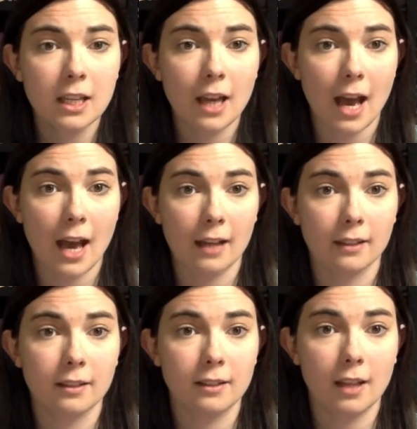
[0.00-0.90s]

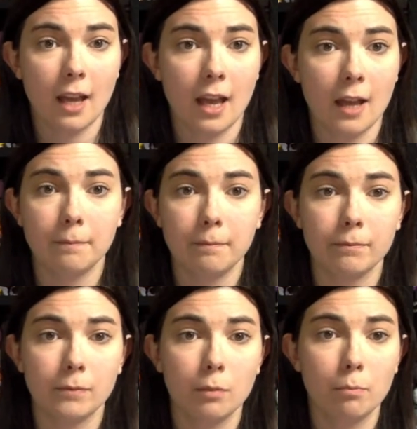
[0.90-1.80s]
and
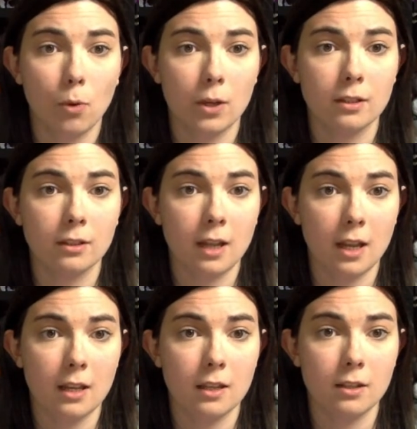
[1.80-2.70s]
the poison
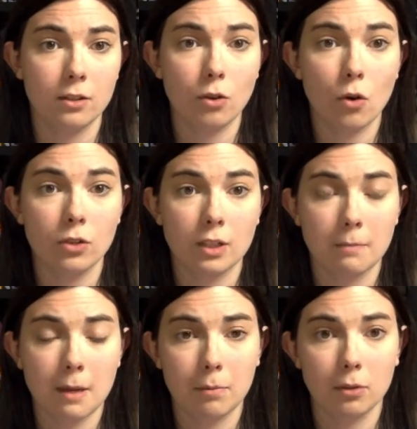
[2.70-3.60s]
is causing
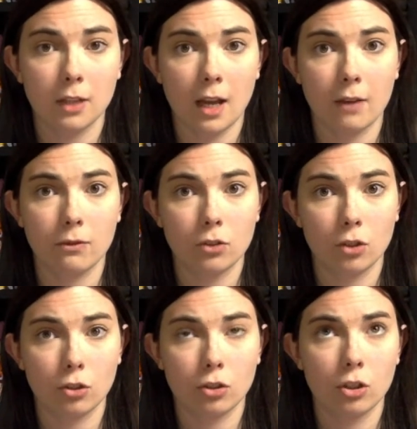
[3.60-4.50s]
people to have
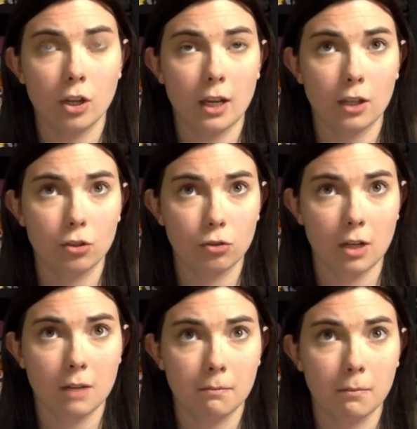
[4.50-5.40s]
such
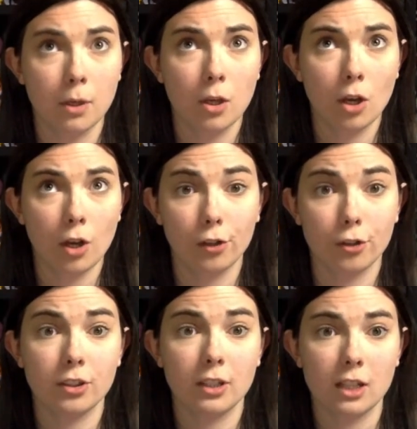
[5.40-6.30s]
extreme
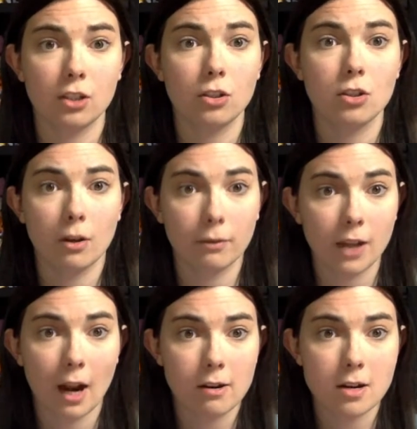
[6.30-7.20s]
hallucinations of
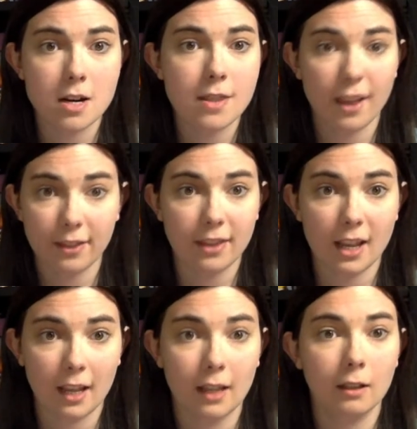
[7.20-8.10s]
terror that
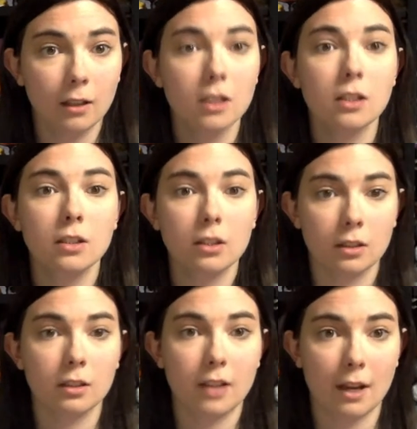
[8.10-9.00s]
they
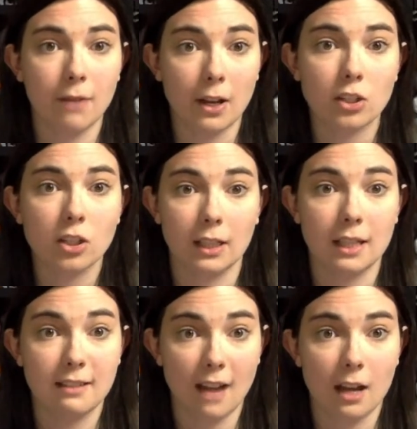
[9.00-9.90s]
eventually
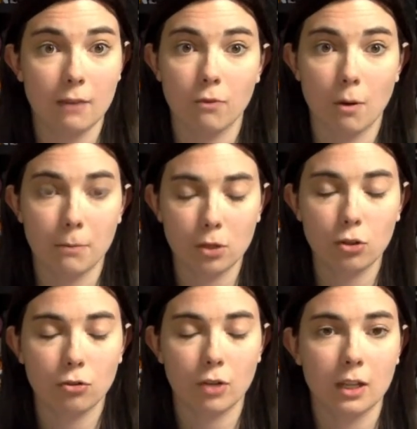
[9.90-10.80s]
die from the
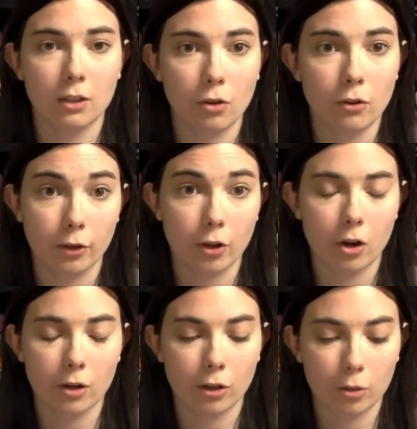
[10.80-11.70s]
strain on their
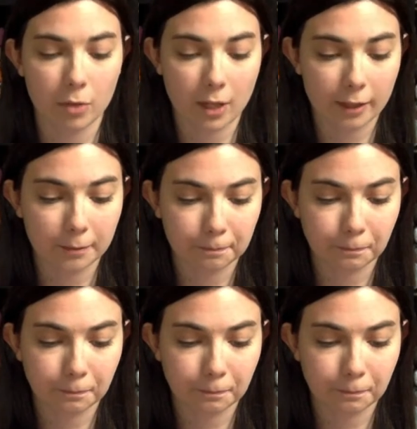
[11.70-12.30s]
heart and their brain.